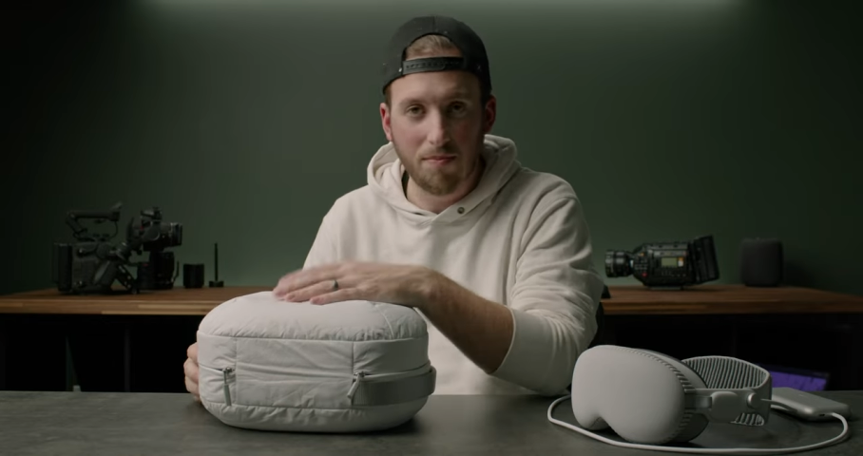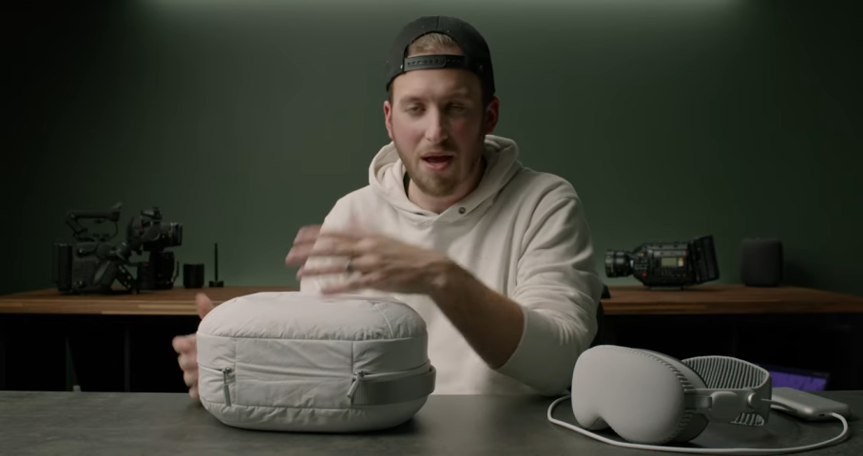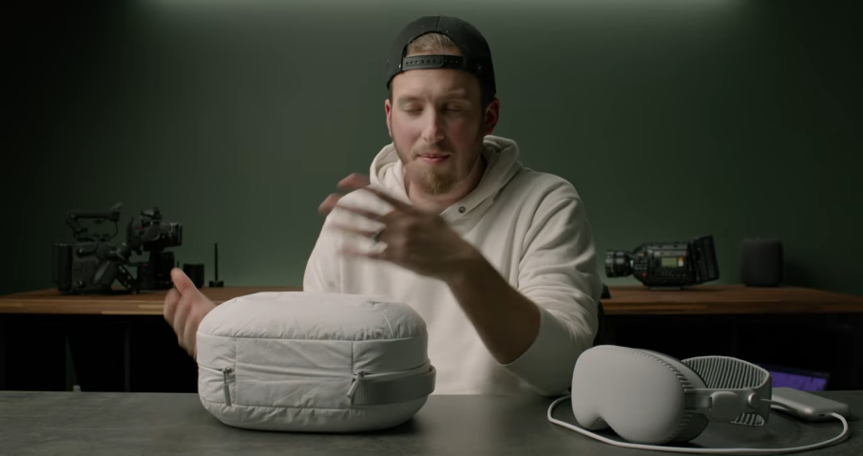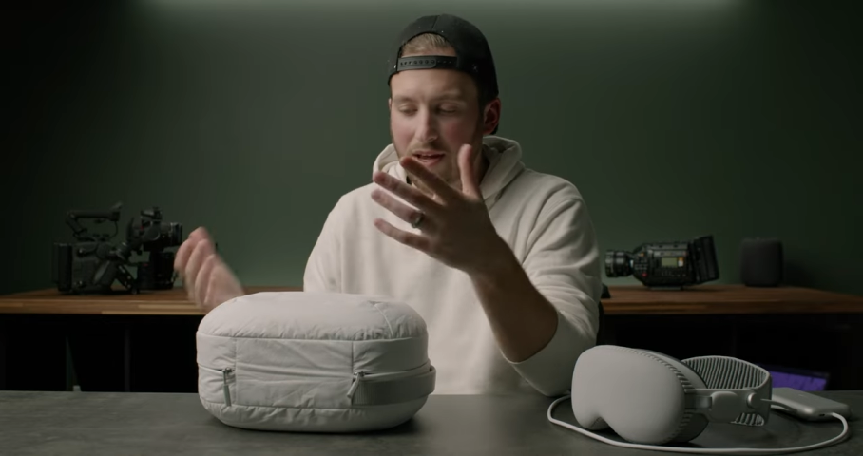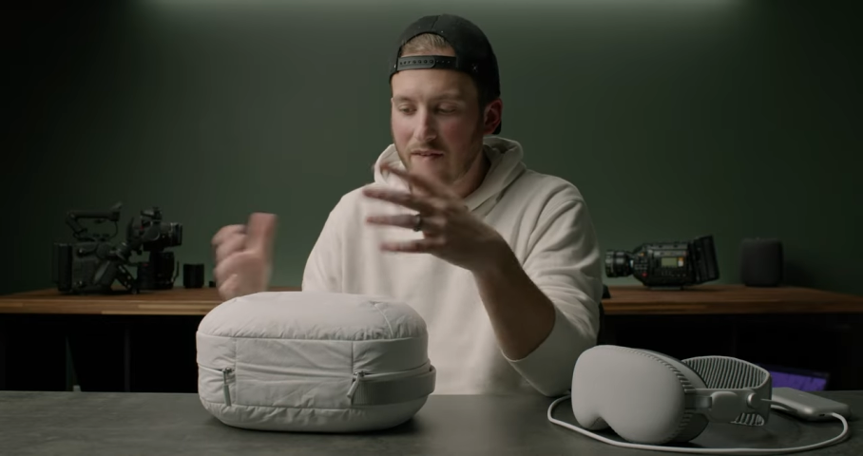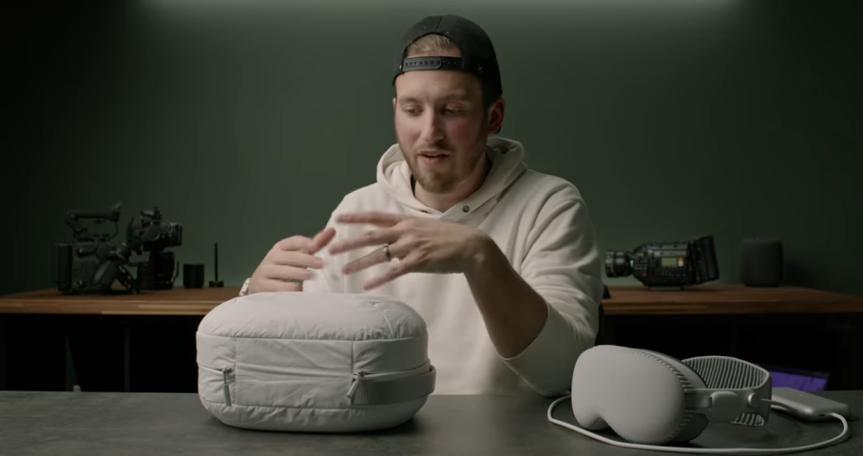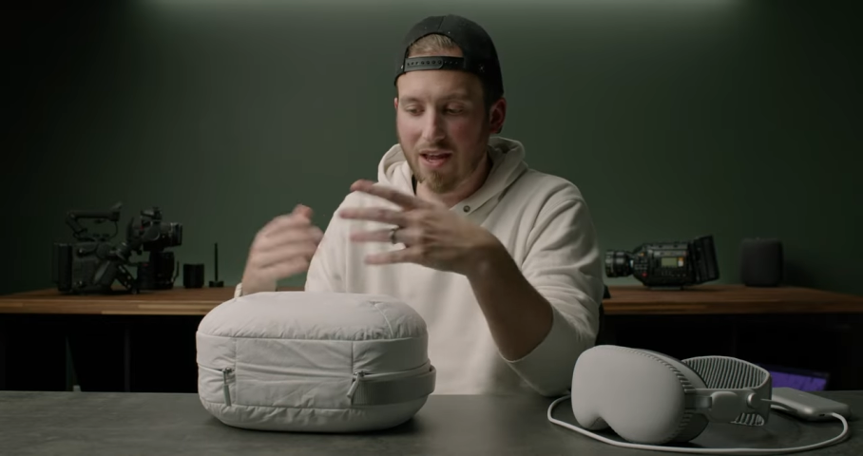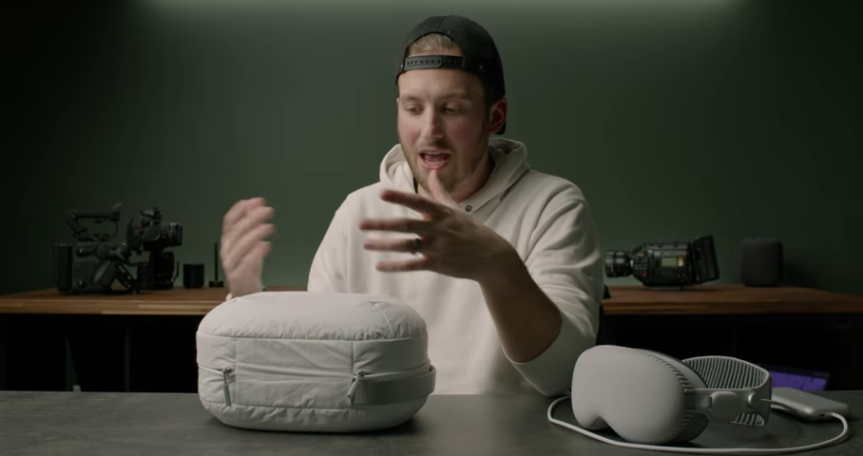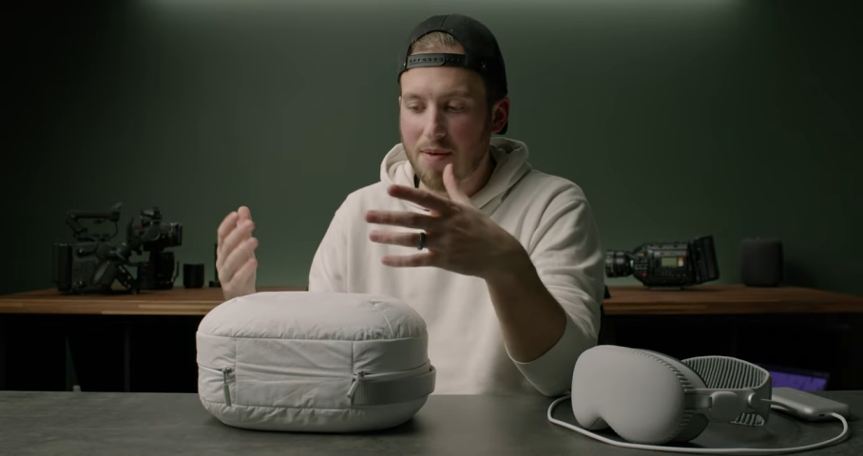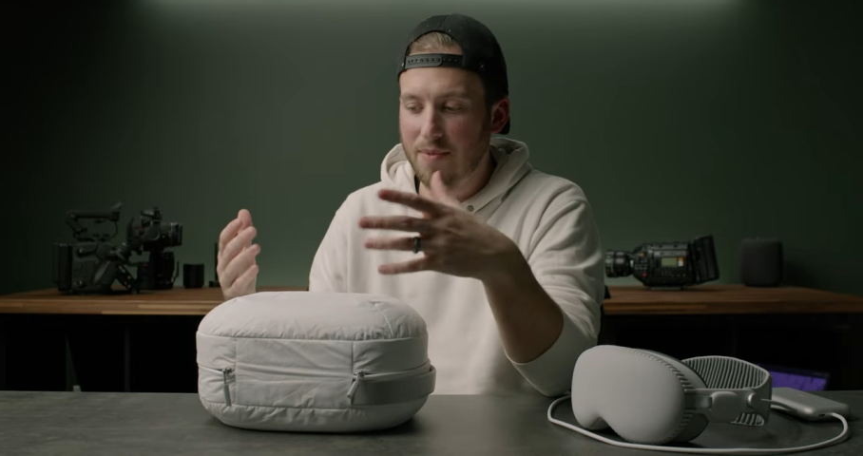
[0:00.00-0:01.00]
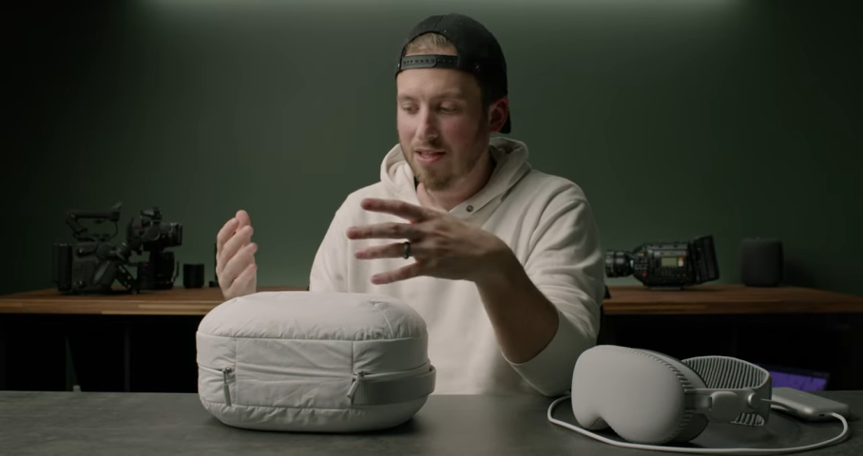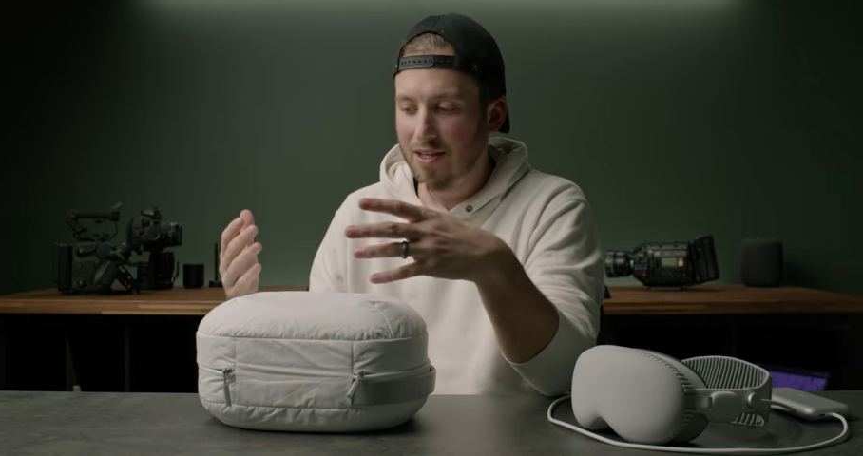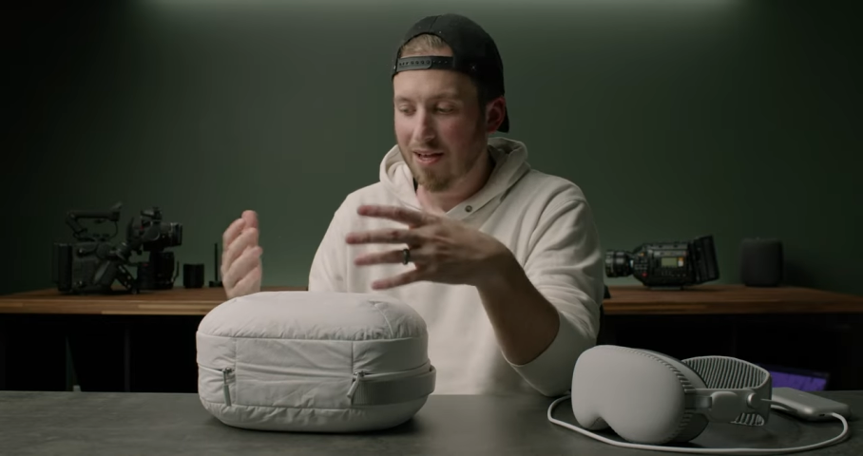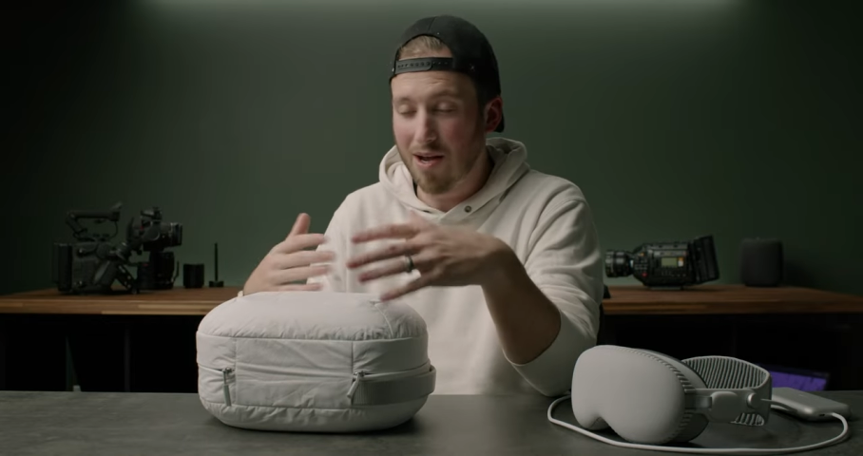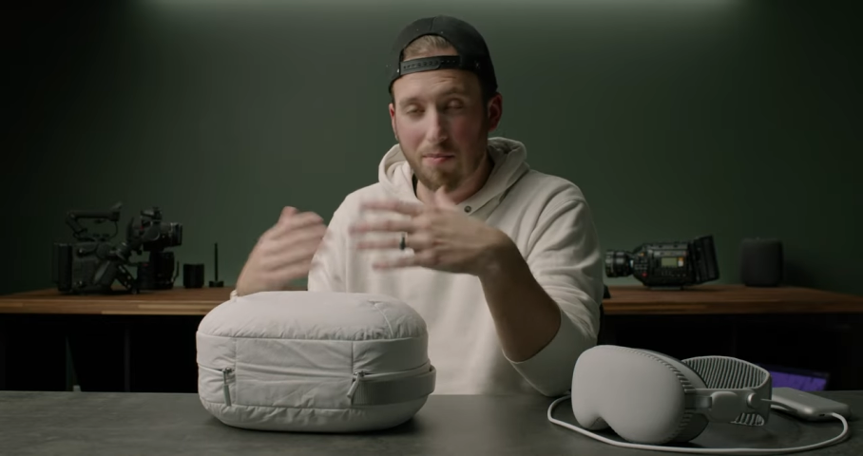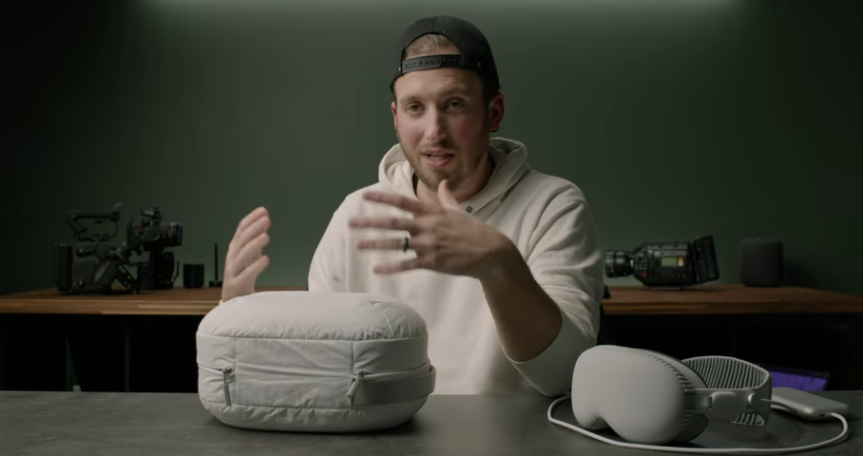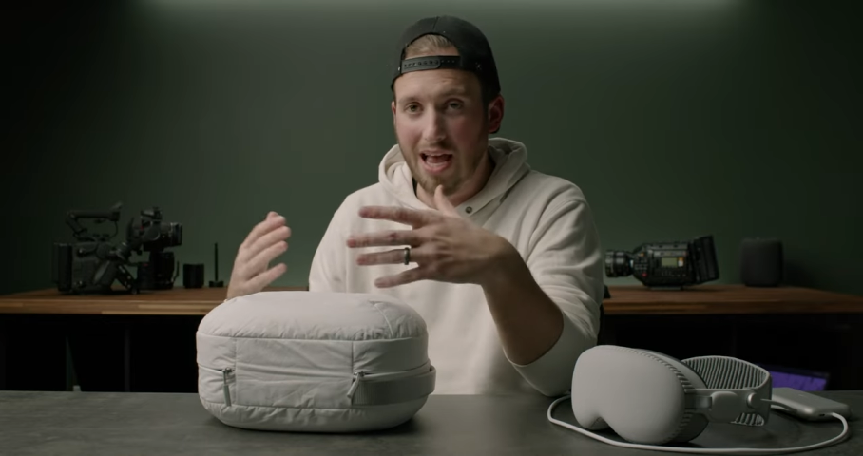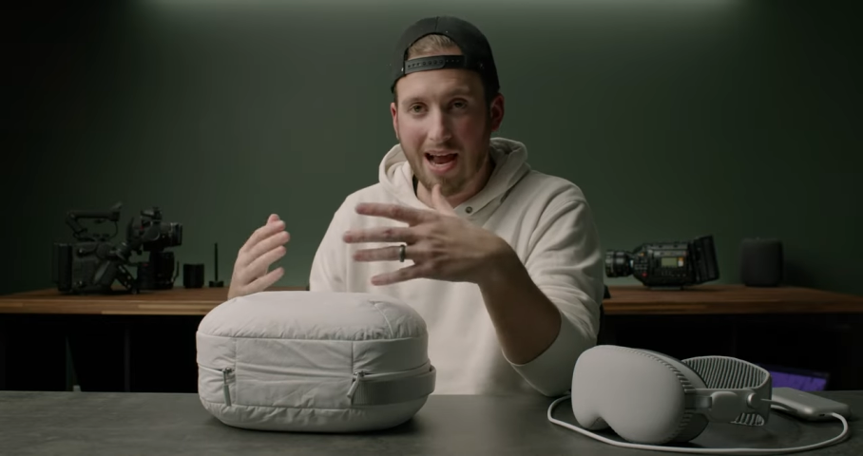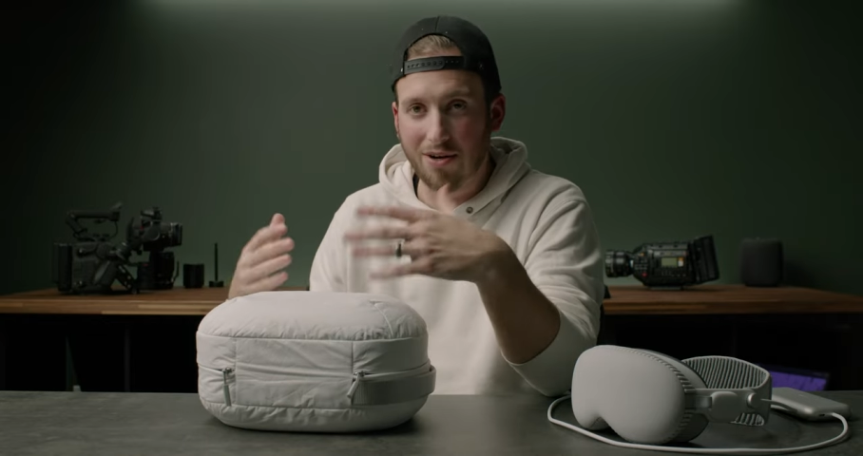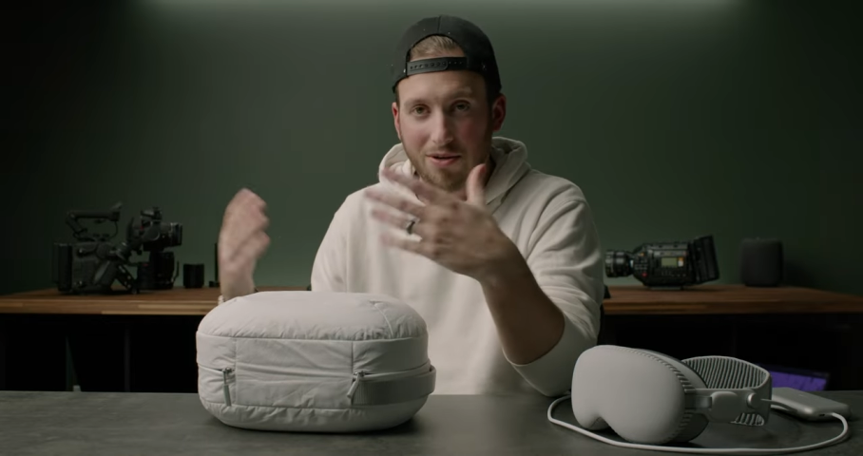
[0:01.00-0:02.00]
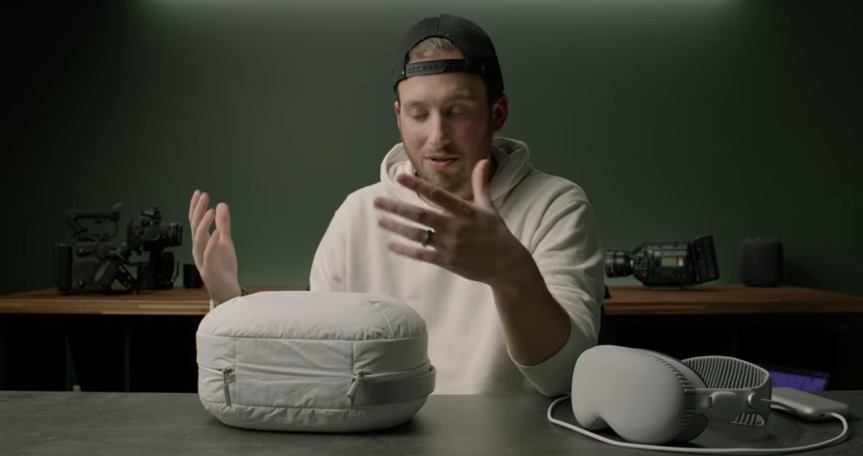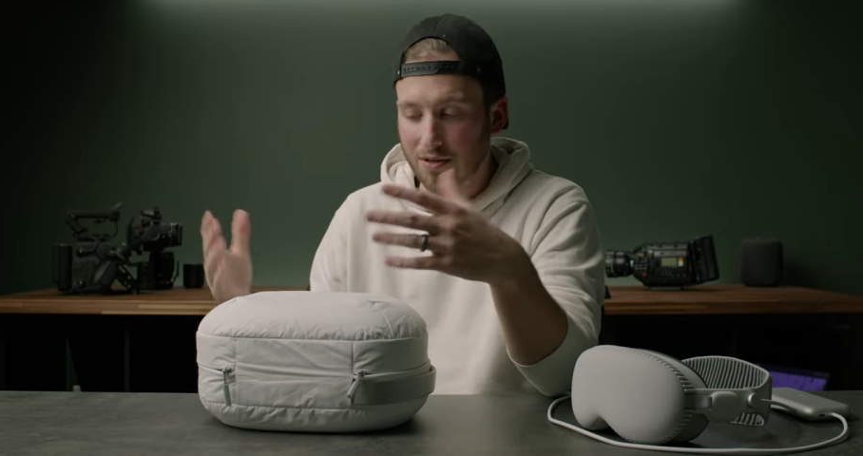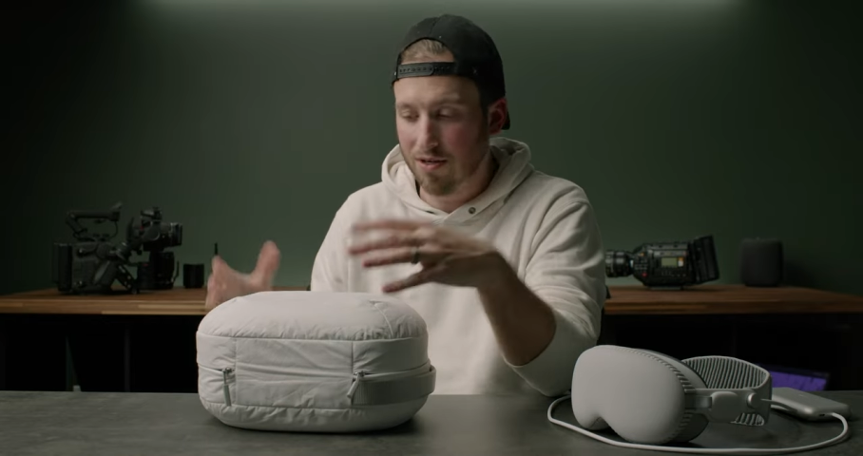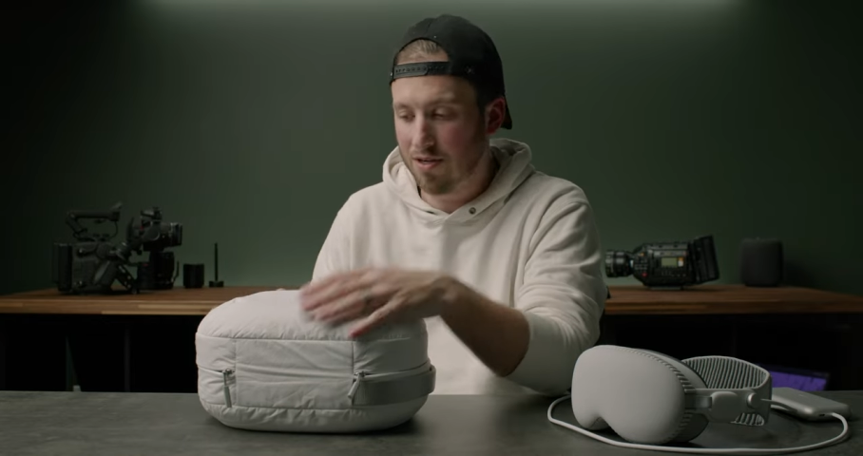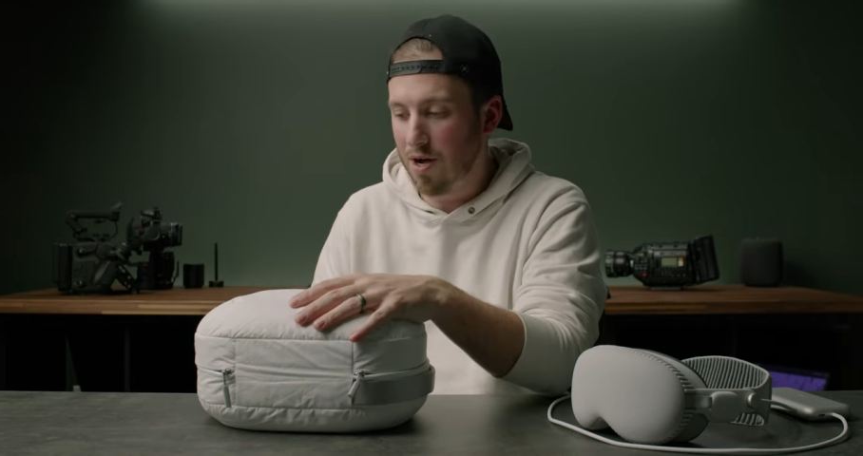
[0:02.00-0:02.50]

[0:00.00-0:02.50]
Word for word: Maybe if it came in like a black or